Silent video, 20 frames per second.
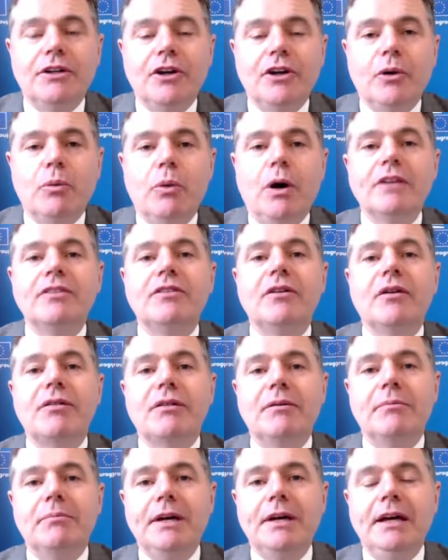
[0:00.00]
You know, what
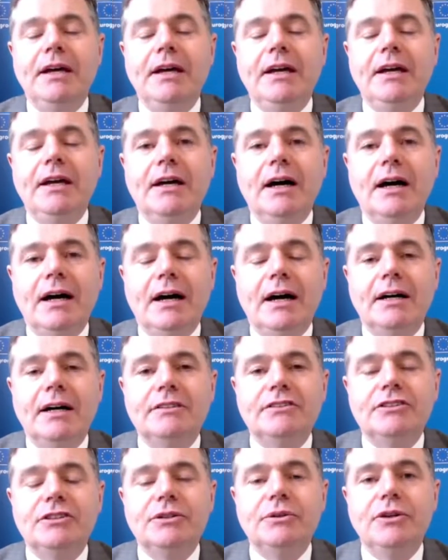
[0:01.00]
does it mean
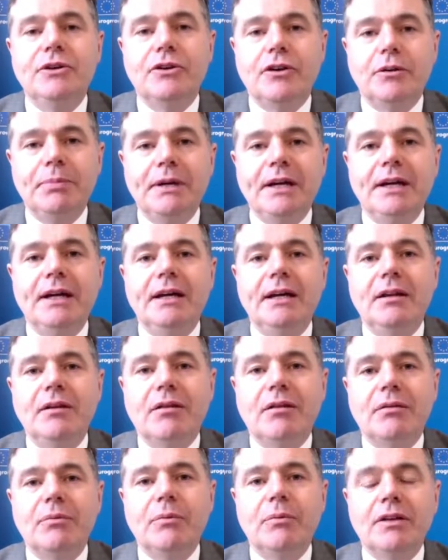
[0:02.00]
to
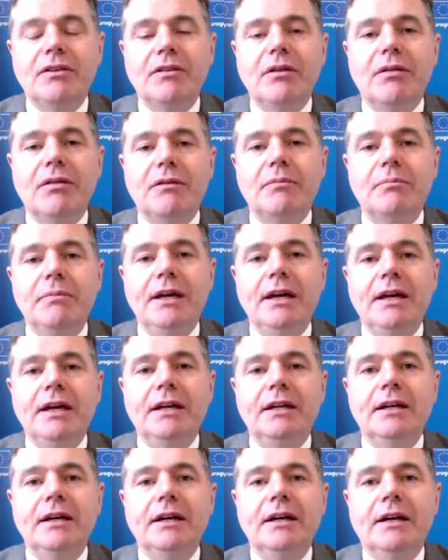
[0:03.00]
Europeans? What does it
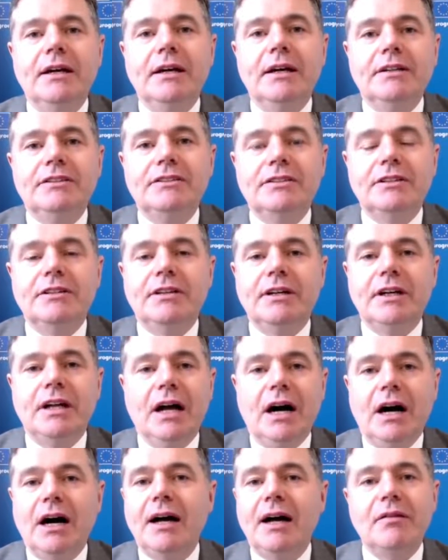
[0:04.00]
mean to the
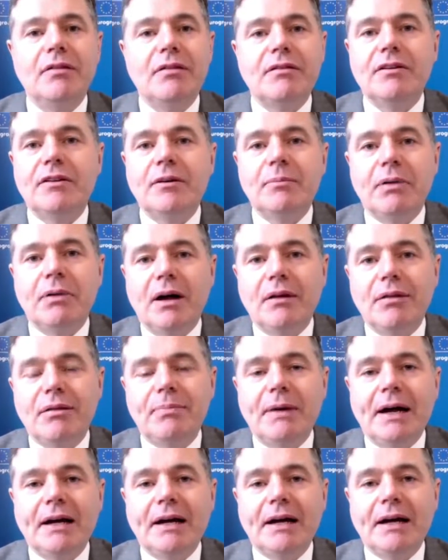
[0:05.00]
lives, to the
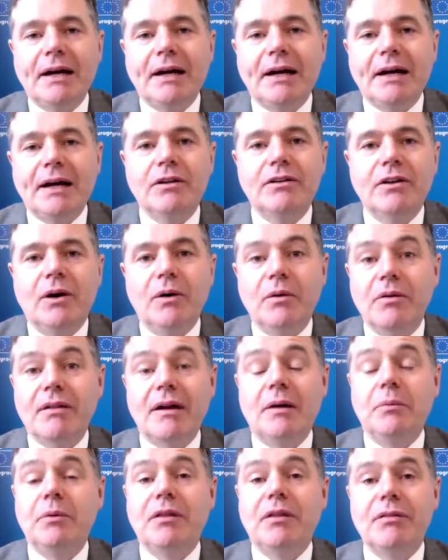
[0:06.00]
prospects of all those
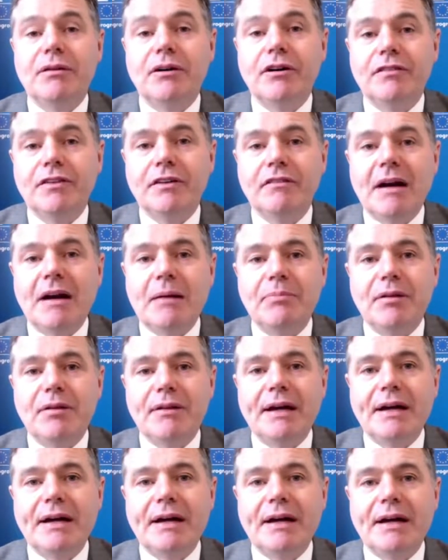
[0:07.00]
that we serve and
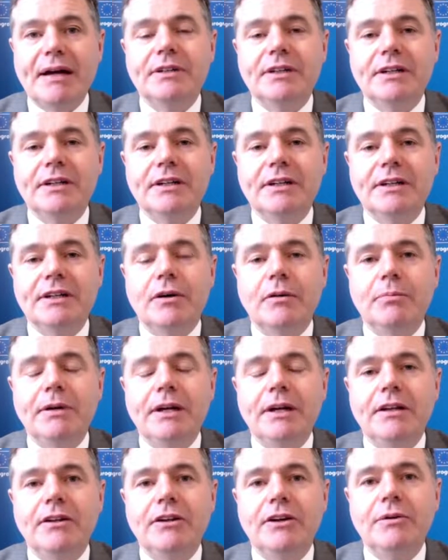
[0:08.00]
represent within the
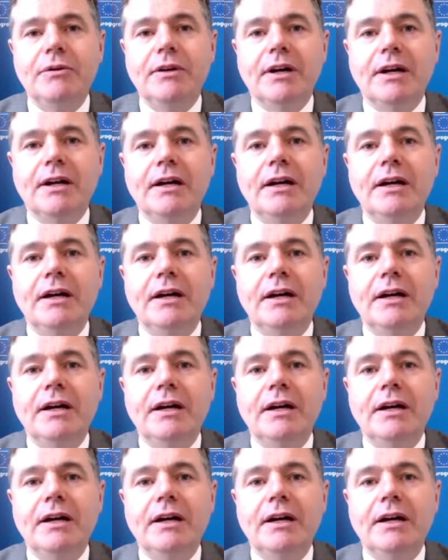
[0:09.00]
European Union?